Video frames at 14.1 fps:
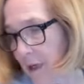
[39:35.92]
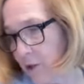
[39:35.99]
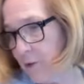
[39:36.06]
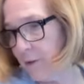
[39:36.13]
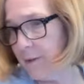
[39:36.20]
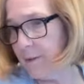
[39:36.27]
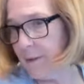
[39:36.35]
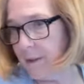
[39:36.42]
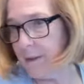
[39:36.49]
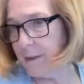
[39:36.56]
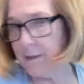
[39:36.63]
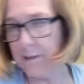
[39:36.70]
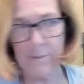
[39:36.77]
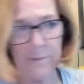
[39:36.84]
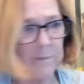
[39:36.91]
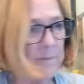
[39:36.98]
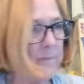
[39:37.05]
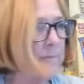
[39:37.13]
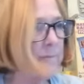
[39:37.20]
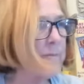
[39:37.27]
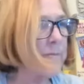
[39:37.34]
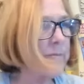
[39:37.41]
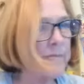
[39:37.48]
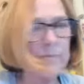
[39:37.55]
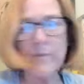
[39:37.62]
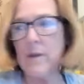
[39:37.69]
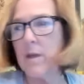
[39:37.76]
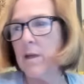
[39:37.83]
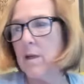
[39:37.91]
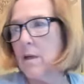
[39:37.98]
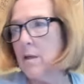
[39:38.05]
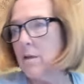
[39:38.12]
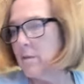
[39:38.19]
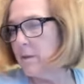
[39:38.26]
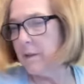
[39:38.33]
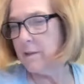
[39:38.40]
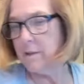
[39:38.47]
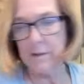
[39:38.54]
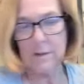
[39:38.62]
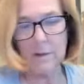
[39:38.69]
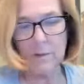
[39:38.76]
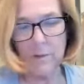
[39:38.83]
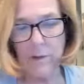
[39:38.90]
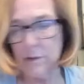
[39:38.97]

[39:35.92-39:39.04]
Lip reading: Actually, I did. Okay, so we're